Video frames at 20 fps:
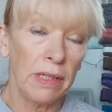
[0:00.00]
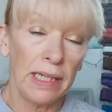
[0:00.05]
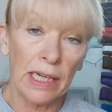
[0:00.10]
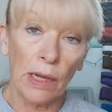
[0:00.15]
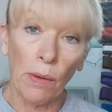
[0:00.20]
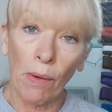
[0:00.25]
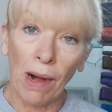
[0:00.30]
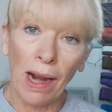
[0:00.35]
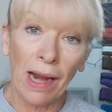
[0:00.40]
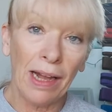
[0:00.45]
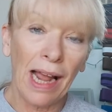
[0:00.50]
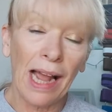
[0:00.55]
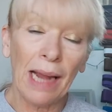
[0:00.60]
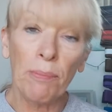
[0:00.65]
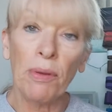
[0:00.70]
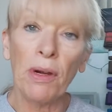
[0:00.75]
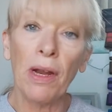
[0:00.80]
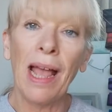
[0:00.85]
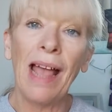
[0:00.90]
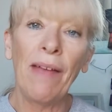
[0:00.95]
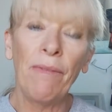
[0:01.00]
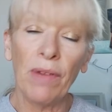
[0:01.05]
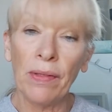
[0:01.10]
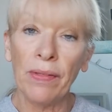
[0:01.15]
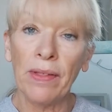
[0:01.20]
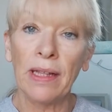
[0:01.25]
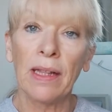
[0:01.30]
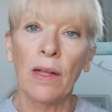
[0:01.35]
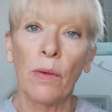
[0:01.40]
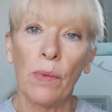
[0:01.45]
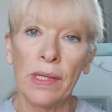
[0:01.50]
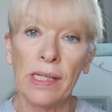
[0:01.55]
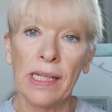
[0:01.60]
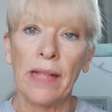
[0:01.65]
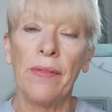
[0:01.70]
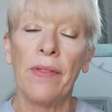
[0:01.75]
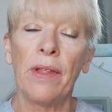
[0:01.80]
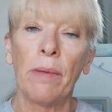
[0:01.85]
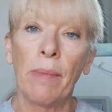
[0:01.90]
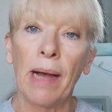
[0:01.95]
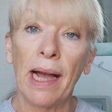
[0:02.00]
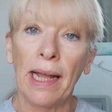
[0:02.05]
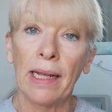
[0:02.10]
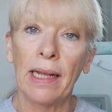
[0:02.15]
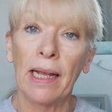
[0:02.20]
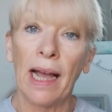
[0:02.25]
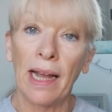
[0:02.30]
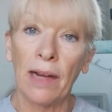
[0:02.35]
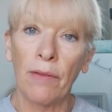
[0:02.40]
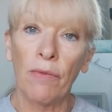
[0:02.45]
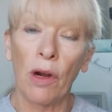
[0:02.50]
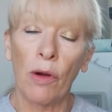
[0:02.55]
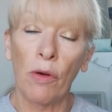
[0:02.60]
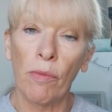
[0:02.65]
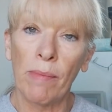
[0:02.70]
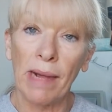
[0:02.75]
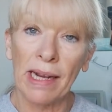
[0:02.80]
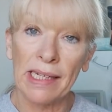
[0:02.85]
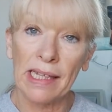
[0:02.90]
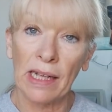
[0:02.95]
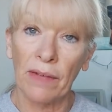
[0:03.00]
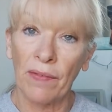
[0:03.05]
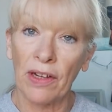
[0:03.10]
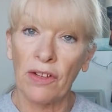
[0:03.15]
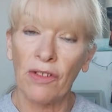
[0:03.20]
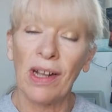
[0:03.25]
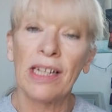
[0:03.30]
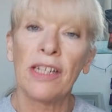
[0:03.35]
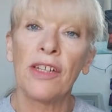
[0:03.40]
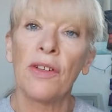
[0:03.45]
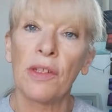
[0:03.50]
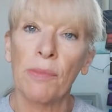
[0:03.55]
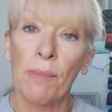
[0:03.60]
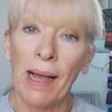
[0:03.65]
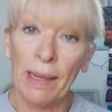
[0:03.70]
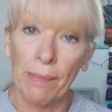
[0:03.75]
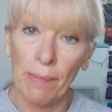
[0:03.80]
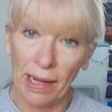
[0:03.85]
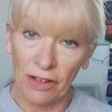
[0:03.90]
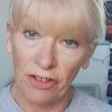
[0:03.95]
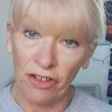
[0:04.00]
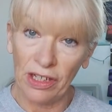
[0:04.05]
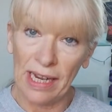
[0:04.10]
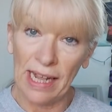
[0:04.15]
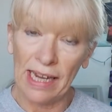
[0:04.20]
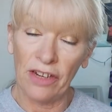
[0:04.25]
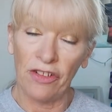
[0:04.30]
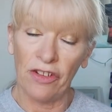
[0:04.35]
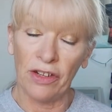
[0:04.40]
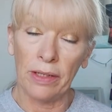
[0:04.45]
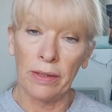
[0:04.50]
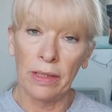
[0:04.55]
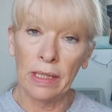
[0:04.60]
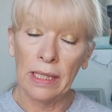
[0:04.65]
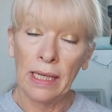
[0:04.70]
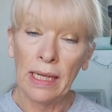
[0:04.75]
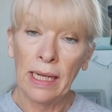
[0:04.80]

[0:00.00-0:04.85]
everything that was in them, I wrote myself. I tried to use my imagination.